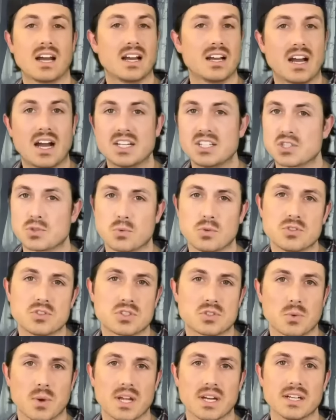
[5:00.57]
I just wouldn't
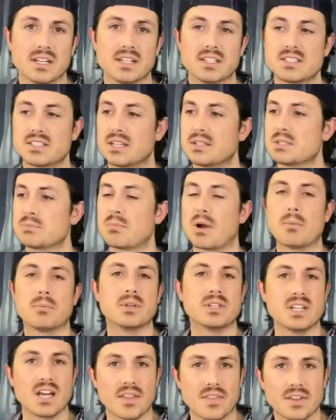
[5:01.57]
sweat it. It's, it's probably
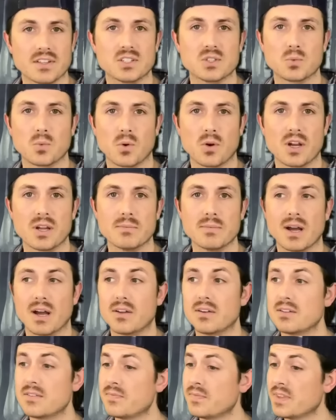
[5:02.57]
nothing to worry
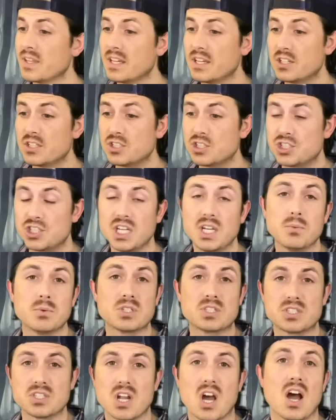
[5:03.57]
about she
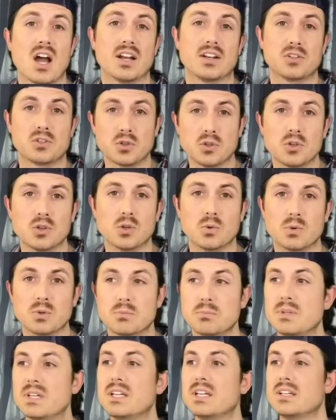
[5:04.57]
was not cool with
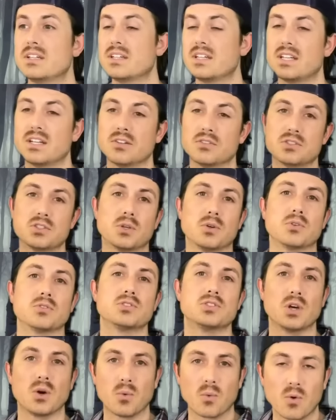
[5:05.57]
being, you know, told
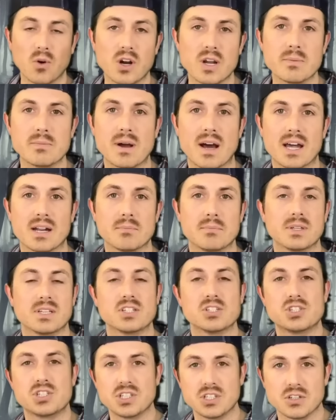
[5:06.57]
don't worry about it
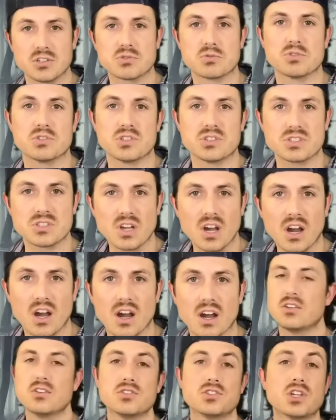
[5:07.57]
because she knows what she
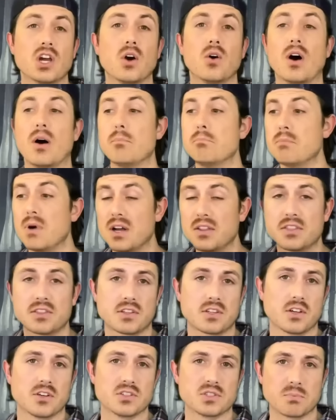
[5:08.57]
saw. So a month
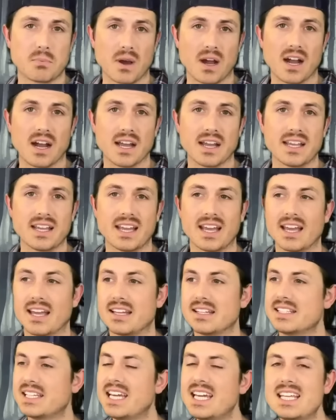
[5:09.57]
goes by
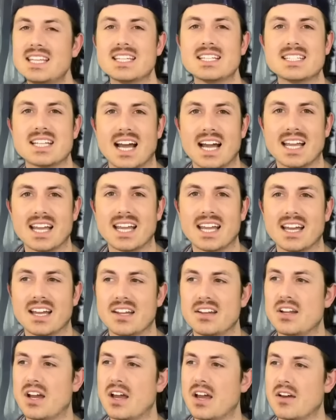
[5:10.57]
and Keith and
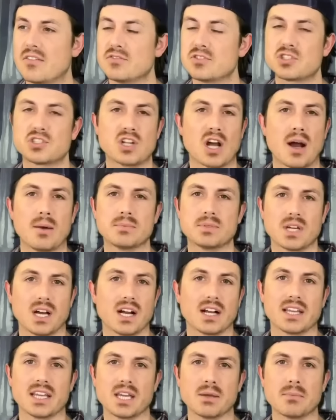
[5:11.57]
Diane have stopped
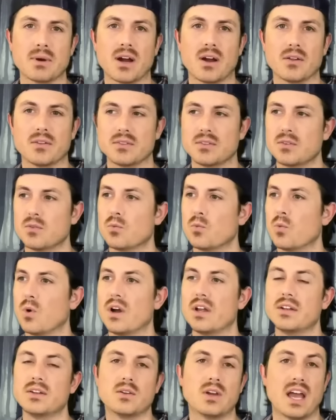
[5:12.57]
talking about
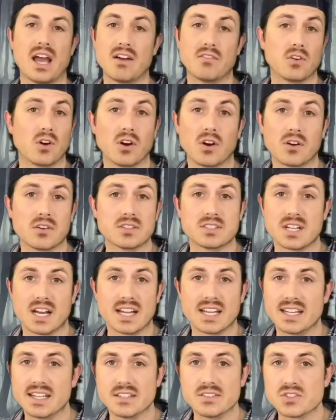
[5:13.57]
whatever
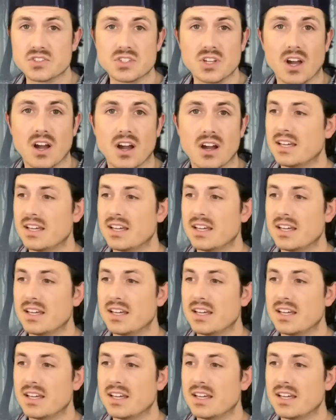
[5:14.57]
Diane saw.